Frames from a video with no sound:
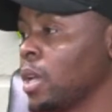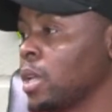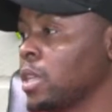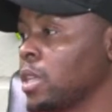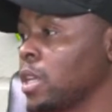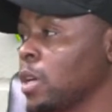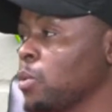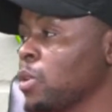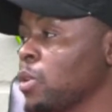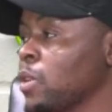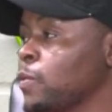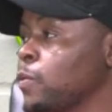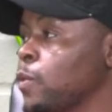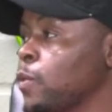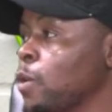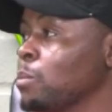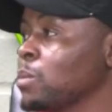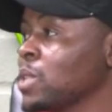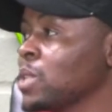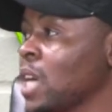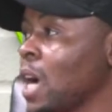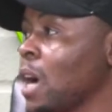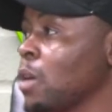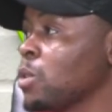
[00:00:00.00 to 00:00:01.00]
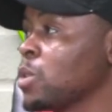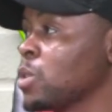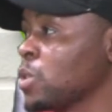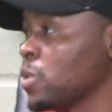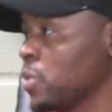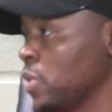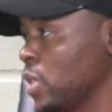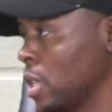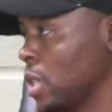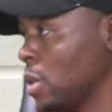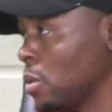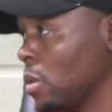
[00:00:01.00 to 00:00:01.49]
they were formed out of
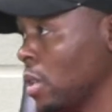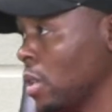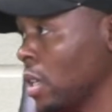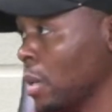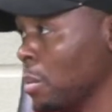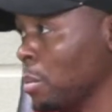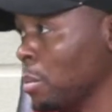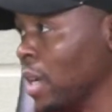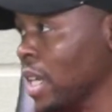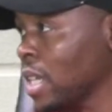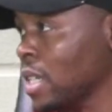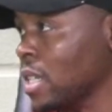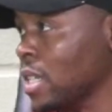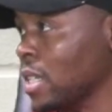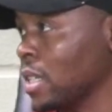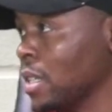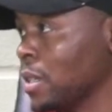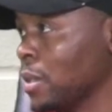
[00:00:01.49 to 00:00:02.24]
the ruling party.